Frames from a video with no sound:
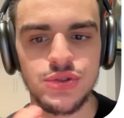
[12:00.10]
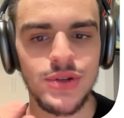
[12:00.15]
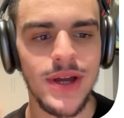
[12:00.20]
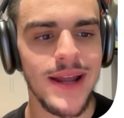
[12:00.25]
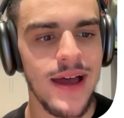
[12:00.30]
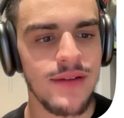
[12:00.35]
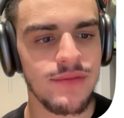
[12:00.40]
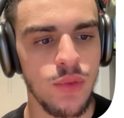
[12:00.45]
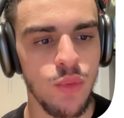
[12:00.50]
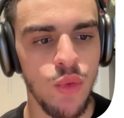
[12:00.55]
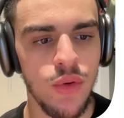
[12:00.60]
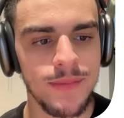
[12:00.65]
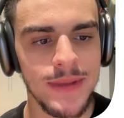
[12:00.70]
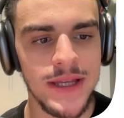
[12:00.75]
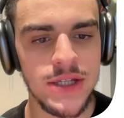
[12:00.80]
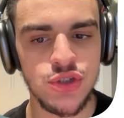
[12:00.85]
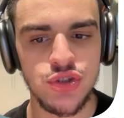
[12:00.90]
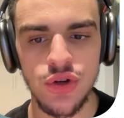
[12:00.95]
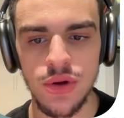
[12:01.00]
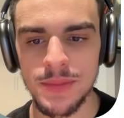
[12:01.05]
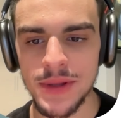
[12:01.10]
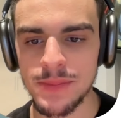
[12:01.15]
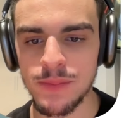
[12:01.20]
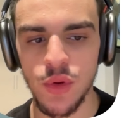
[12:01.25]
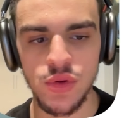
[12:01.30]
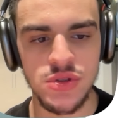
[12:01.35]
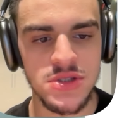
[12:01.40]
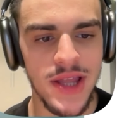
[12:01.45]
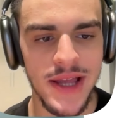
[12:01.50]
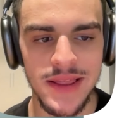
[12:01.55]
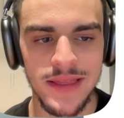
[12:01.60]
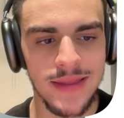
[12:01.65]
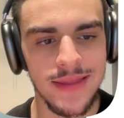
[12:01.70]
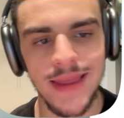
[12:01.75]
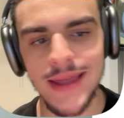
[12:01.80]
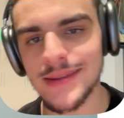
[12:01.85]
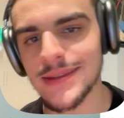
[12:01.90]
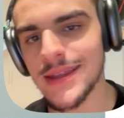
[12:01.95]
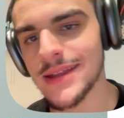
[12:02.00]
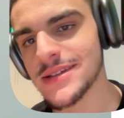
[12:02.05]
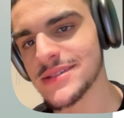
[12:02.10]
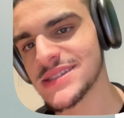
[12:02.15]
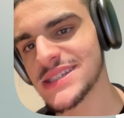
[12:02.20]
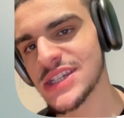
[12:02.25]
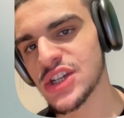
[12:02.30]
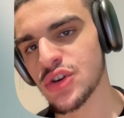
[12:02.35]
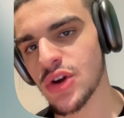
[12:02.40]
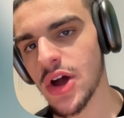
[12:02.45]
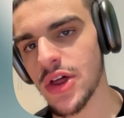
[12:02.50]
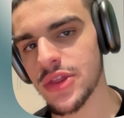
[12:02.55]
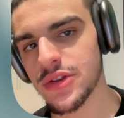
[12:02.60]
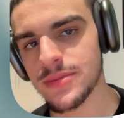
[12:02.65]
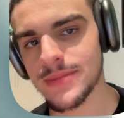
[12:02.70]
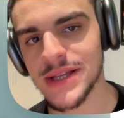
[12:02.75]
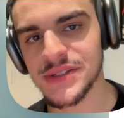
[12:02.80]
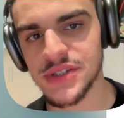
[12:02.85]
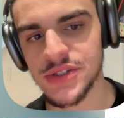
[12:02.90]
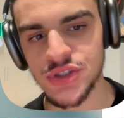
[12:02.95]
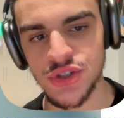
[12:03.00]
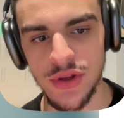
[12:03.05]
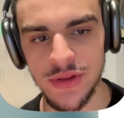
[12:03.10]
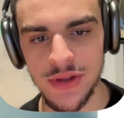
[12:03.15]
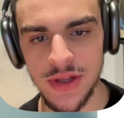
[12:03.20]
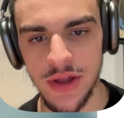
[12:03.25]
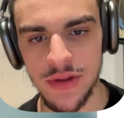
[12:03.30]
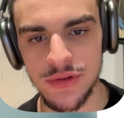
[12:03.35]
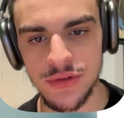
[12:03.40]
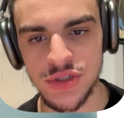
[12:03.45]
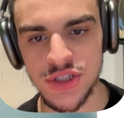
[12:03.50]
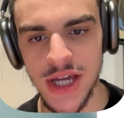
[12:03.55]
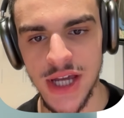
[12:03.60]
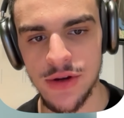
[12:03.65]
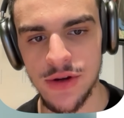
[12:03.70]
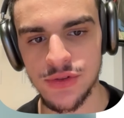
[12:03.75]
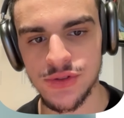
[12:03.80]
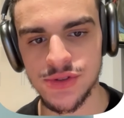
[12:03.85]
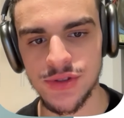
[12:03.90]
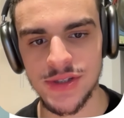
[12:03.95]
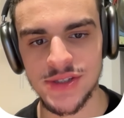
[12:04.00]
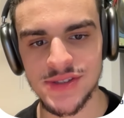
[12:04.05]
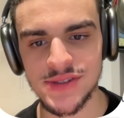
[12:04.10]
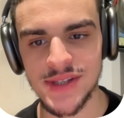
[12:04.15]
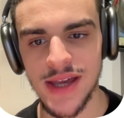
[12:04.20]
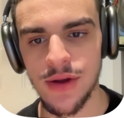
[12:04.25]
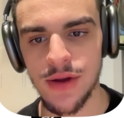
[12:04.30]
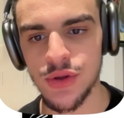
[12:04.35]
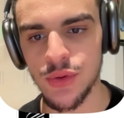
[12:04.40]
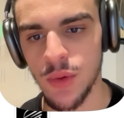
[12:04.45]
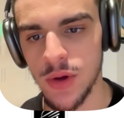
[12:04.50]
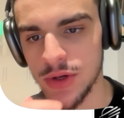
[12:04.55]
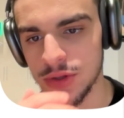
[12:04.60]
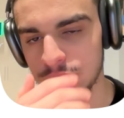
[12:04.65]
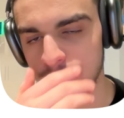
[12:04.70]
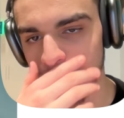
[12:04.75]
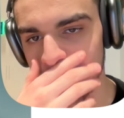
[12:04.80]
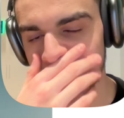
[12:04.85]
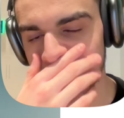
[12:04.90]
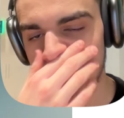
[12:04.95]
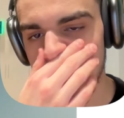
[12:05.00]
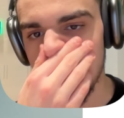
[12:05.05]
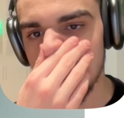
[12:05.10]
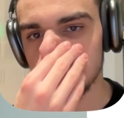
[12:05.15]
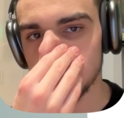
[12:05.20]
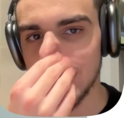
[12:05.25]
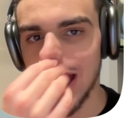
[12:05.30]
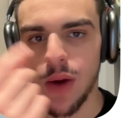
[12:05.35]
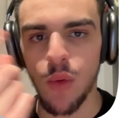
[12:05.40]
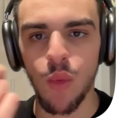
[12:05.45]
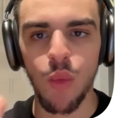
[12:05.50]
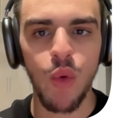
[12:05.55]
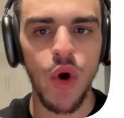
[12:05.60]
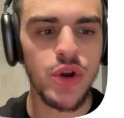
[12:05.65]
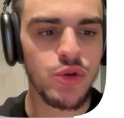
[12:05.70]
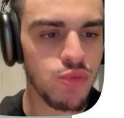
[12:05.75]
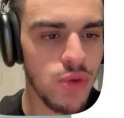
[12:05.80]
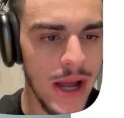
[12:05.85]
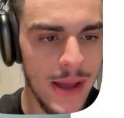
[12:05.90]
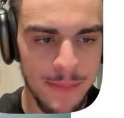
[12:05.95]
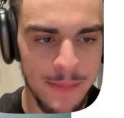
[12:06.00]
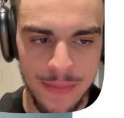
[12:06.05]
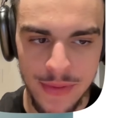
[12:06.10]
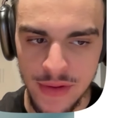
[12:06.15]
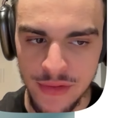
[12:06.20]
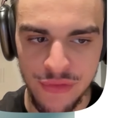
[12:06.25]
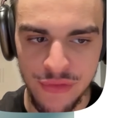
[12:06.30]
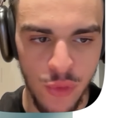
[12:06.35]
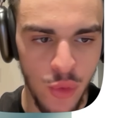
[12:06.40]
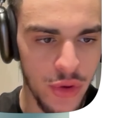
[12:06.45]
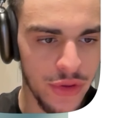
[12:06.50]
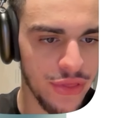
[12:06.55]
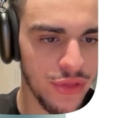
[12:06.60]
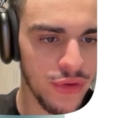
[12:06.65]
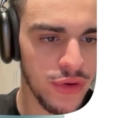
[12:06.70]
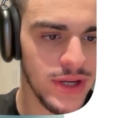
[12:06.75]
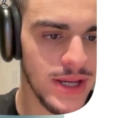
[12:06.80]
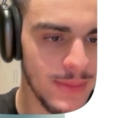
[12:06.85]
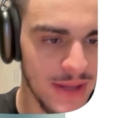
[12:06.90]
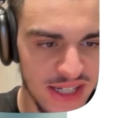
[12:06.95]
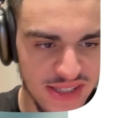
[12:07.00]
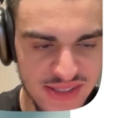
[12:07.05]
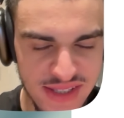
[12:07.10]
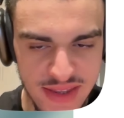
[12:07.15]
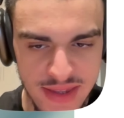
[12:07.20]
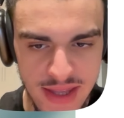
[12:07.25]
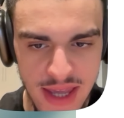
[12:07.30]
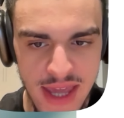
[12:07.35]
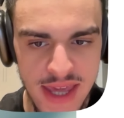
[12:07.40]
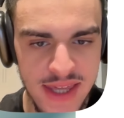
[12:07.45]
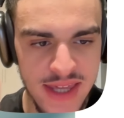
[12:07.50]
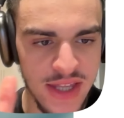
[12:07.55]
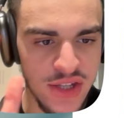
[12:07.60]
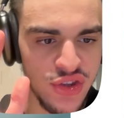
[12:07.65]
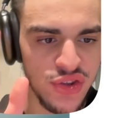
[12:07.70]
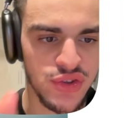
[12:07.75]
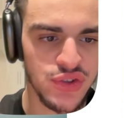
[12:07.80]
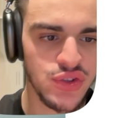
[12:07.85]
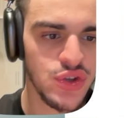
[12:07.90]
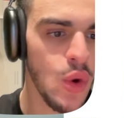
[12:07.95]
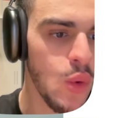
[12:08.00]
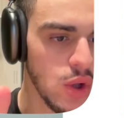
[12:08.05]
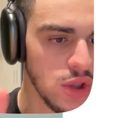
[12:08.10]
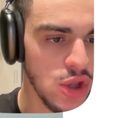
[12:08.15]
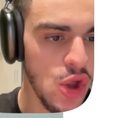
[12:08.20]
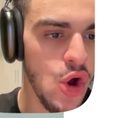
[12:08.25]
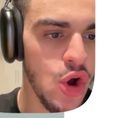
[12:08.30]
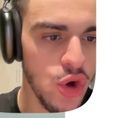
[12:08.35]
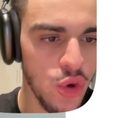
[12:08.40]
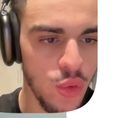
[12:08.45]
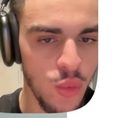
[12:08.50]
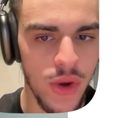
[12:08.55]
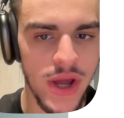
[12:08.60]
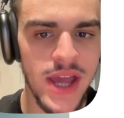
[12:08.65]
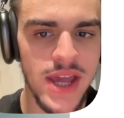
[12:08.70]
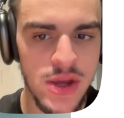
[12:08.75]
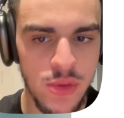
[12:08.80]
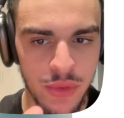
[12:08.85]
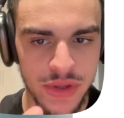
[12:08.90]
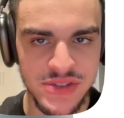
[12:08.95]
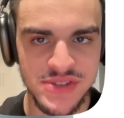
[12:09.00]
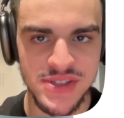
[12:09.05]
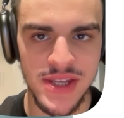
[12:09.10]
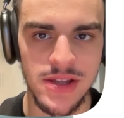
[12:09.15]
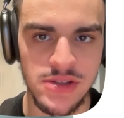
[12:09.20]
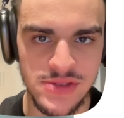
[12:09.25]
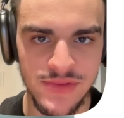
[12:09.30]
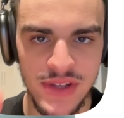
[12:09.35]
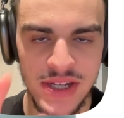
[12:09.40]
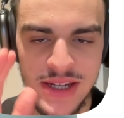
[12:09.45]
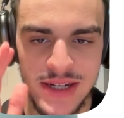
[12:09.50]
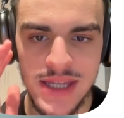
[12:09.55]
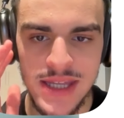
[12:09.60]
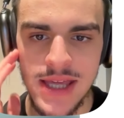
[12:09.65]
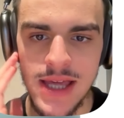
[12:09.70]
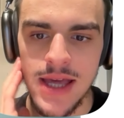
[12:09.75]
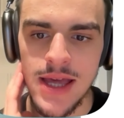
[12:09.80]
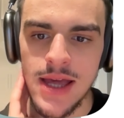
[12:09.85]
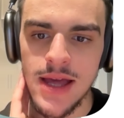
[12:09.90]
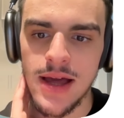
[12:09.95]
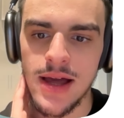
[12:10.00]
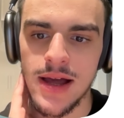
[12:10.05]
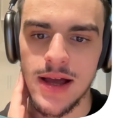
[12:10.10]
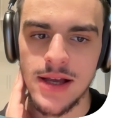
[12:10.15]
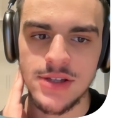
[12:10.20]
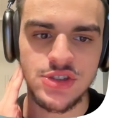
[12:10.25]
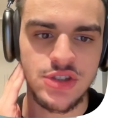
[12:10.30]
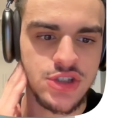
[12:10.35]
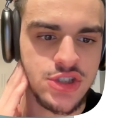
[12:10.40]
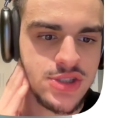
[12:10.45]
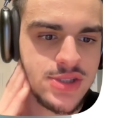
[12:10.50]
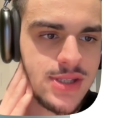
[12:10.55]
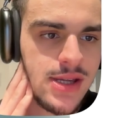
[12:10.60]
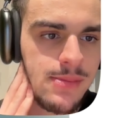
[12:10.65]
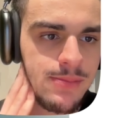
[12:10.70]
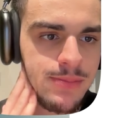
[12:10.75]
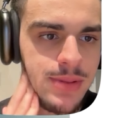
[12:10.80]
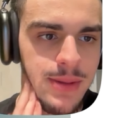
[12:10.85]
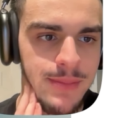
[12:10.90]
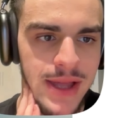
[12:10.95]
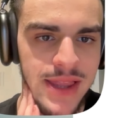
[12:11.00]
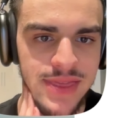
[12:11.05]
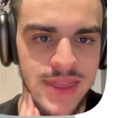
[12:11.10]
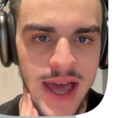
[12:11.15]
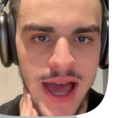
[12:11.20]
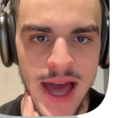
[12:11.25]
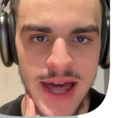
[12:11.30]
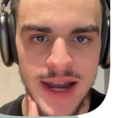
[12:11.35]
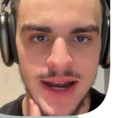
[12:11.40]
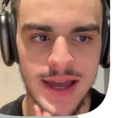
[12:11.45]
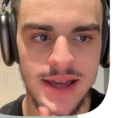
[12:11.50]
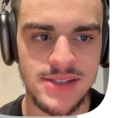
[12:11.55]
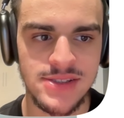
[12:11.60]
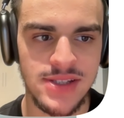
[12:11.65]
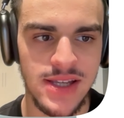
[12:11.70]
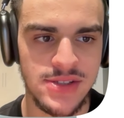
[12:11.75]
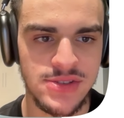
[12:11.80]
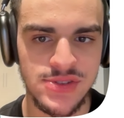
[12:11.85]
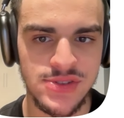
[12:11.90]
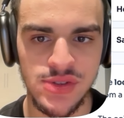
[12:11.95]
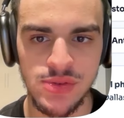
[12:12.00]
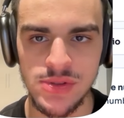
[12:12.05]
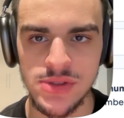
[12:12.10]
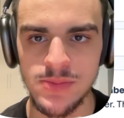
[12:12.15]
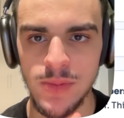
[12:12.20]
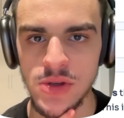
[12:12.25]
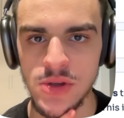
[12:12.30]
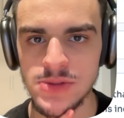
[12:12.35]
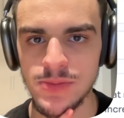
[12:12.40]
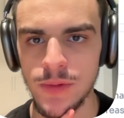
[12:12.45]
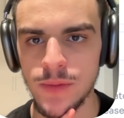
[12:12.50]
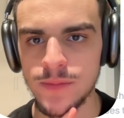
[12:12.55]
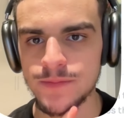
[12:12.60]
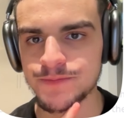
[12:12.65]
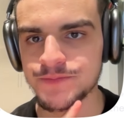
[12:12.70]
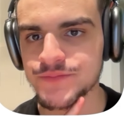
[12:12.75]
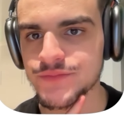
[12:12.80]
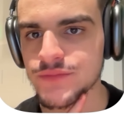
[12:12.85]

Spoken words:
trying to have a warm intro, but most likely they just see your other message on the other channels. So this is how you want to do it. So yeah, one rep for 30 minutes a day can go a long way with Salesfinity. So just implement that as soon as possible.